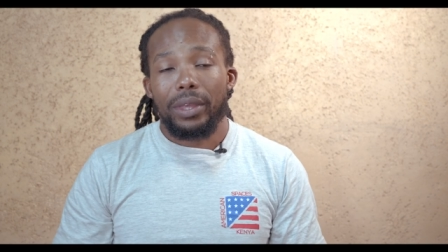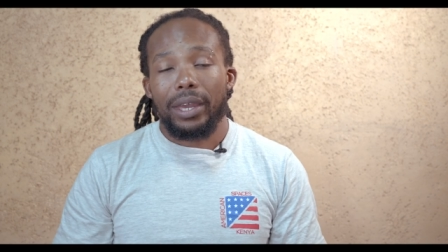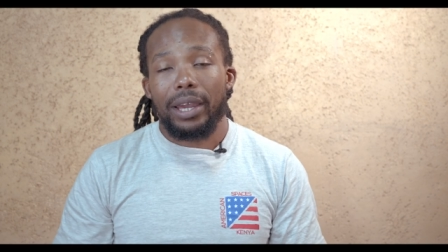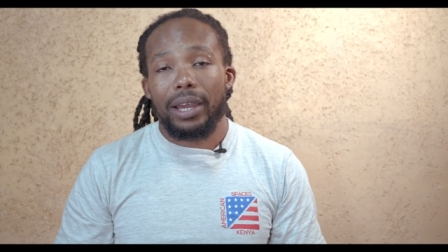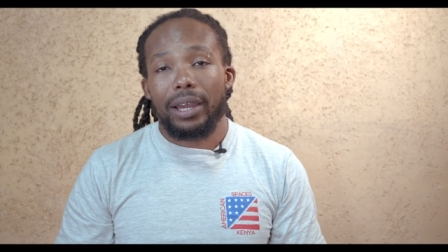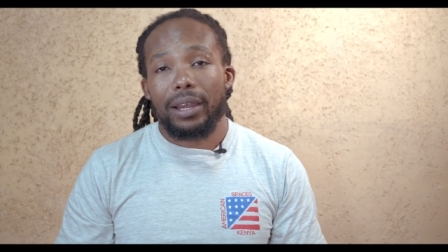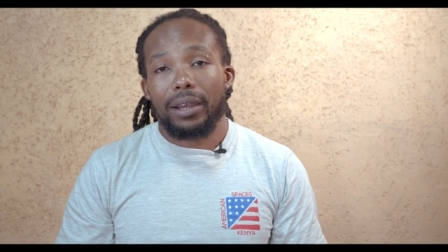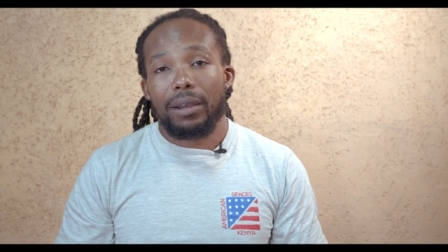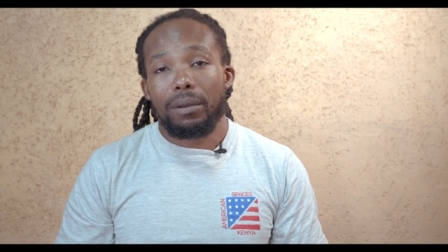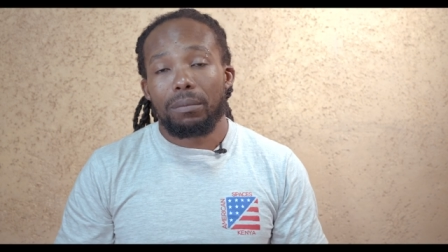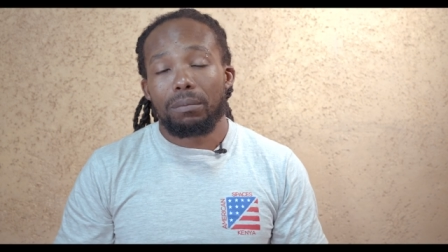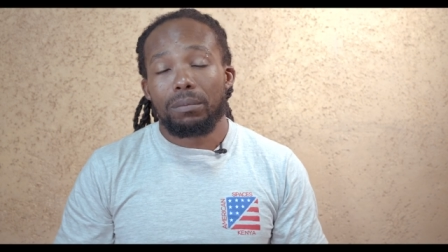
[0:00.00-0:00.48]

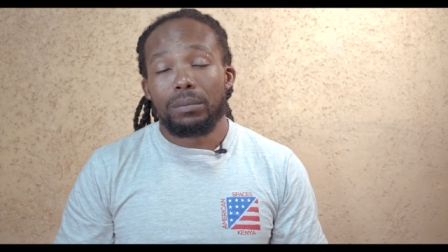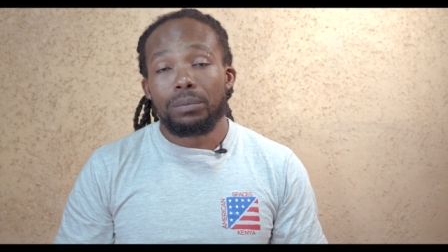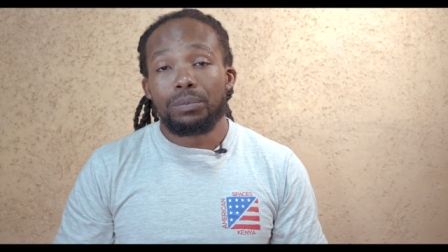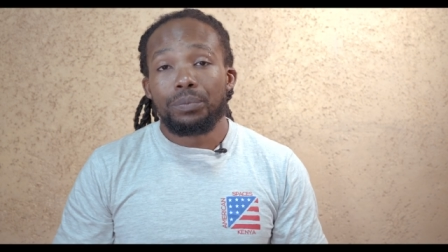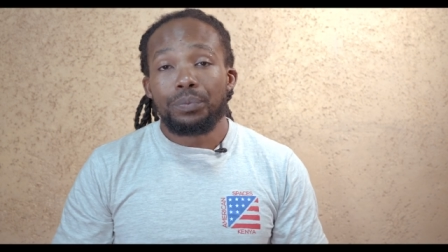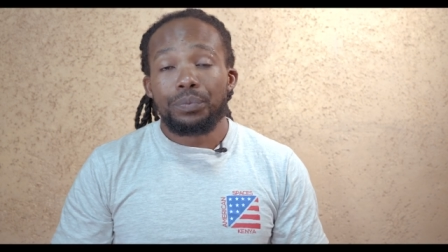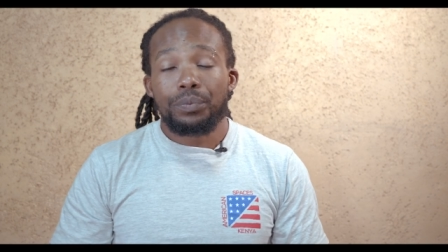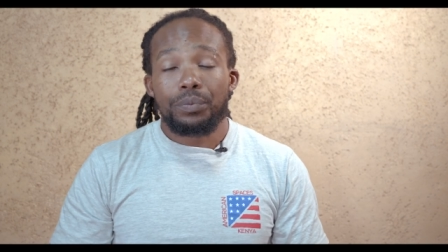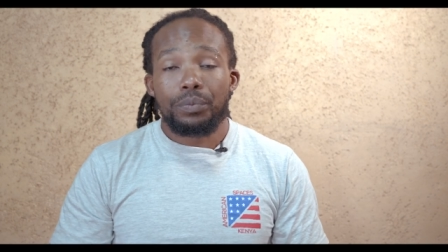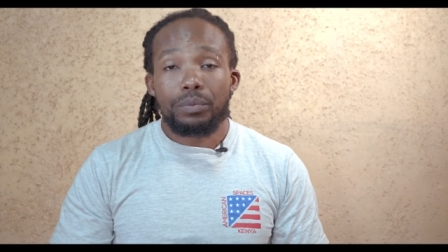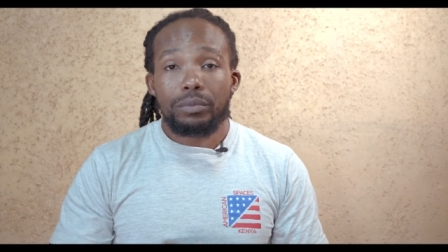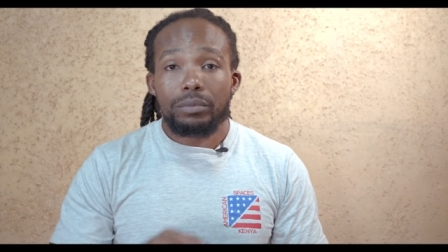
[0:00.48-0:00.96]
Um,
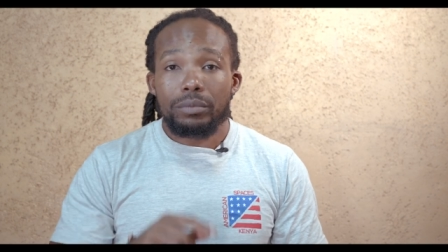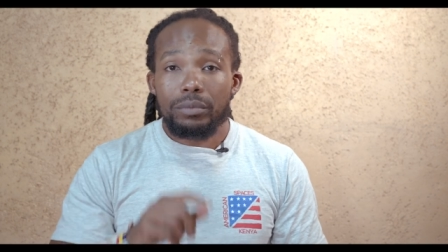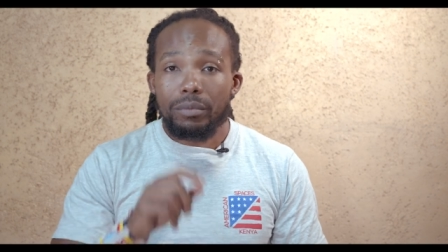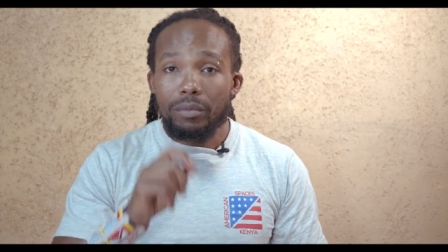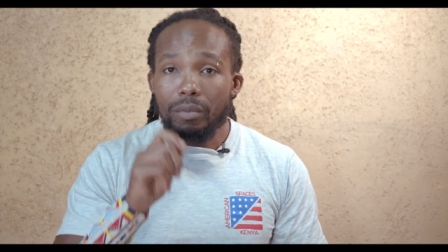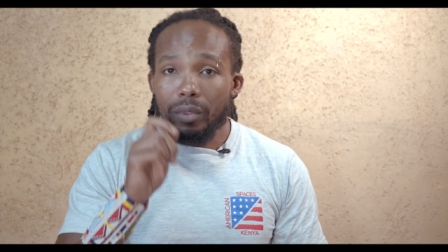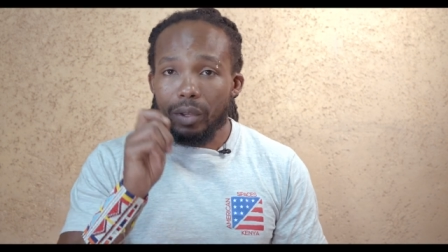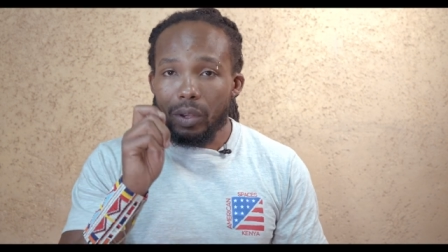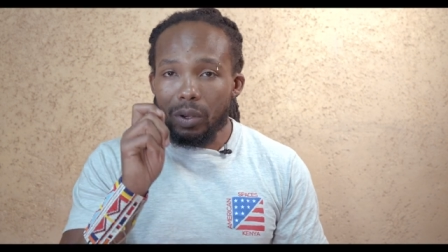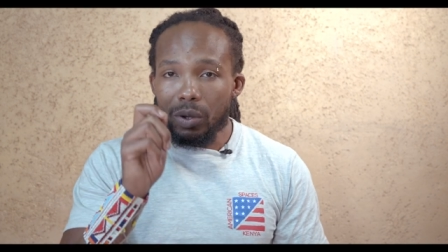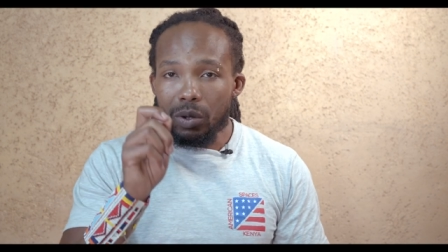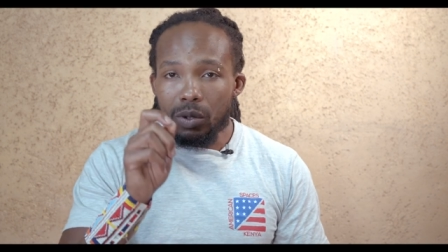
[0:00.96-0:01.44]

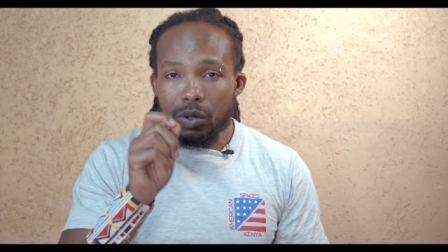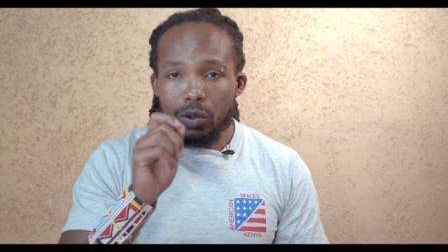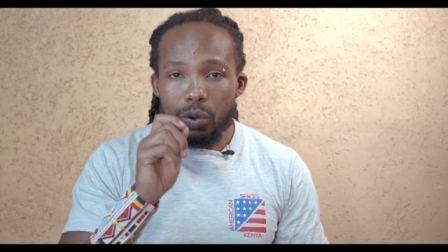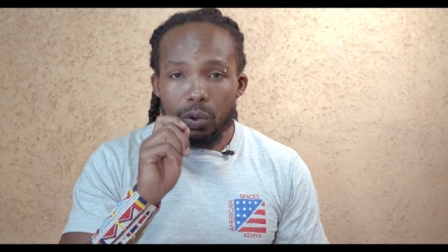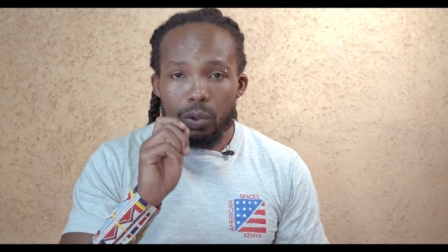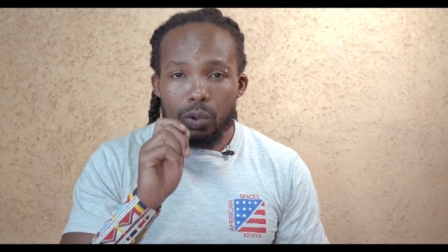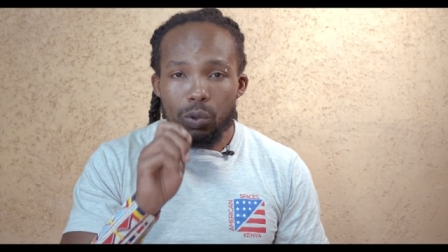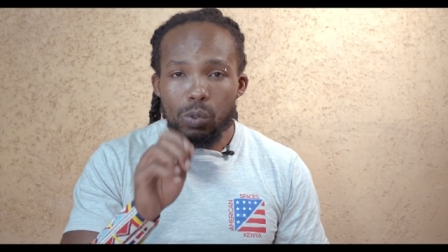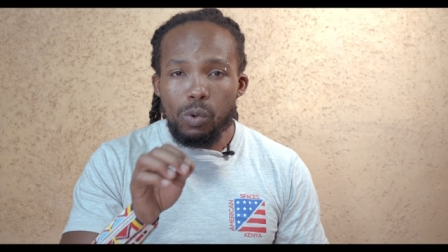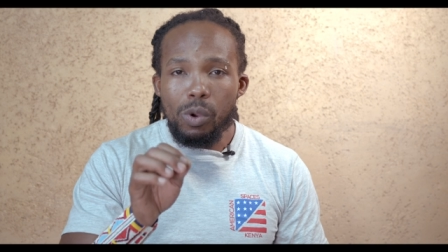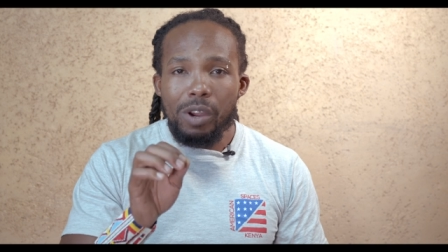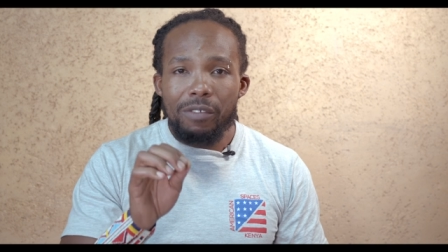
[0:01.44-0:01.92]
so
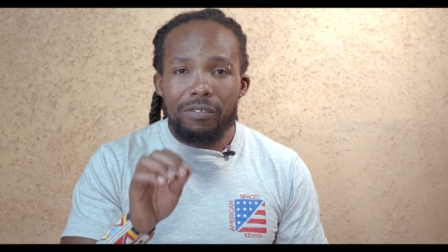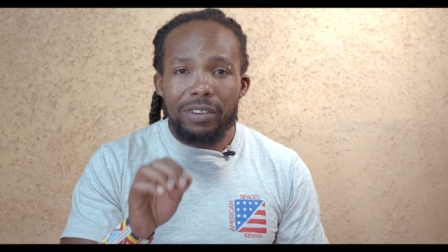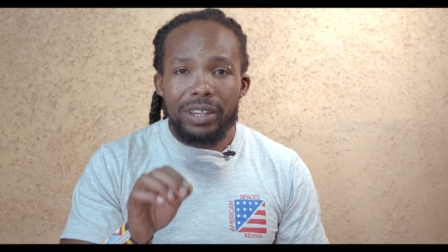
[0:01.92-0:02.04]
do a